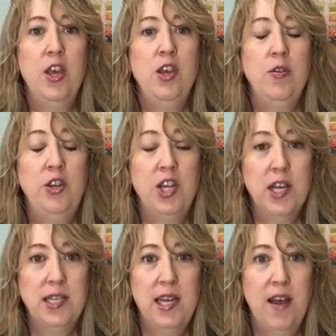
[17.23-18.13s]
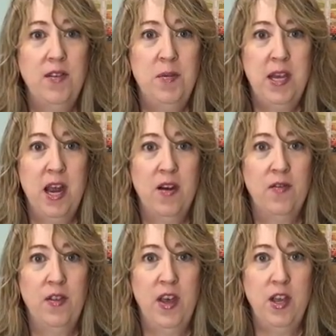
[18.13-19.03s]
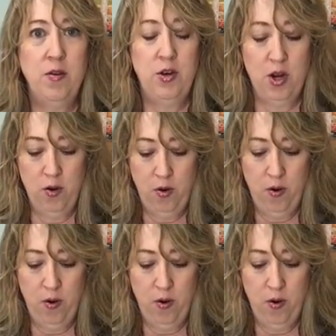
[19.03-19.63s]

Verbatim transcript: You just have to be careful that you don't